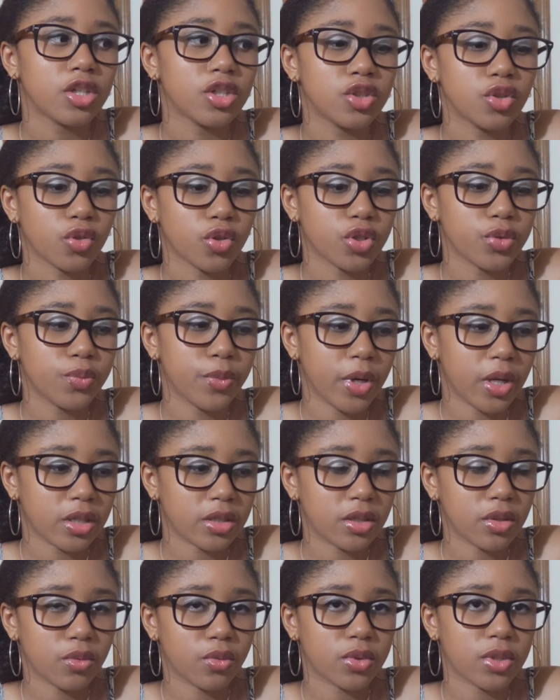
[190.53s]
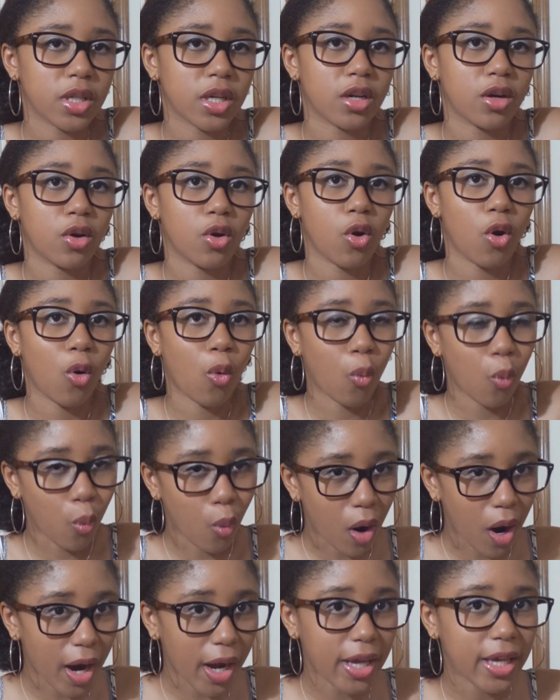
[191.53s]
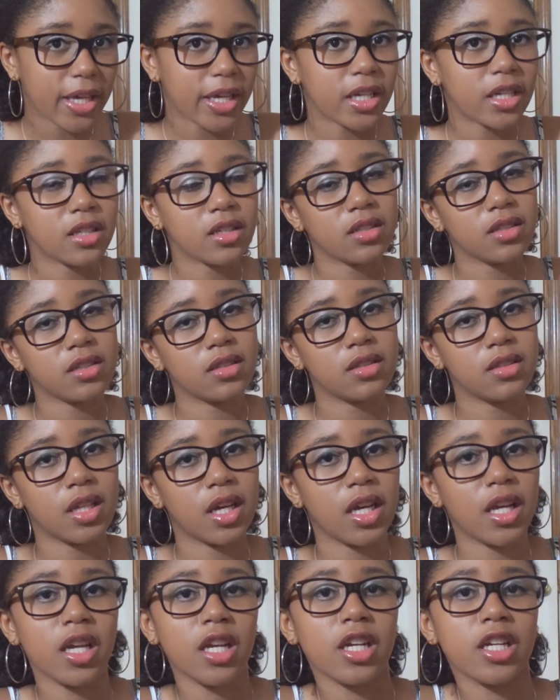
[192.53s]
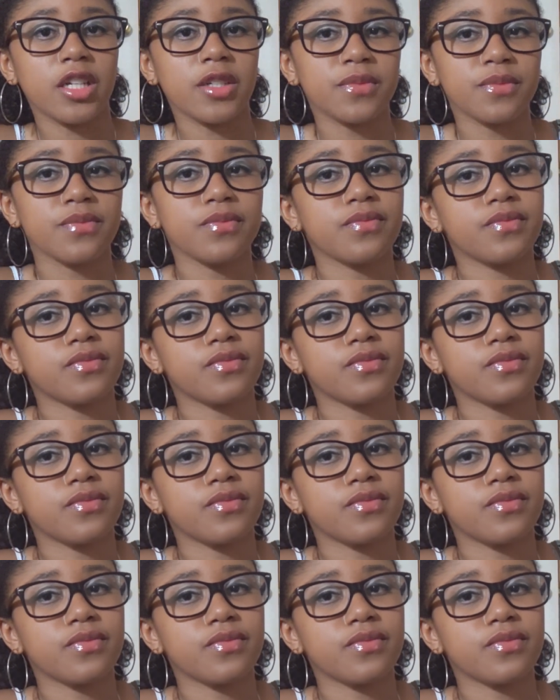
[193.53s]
George Mason was like a quiet like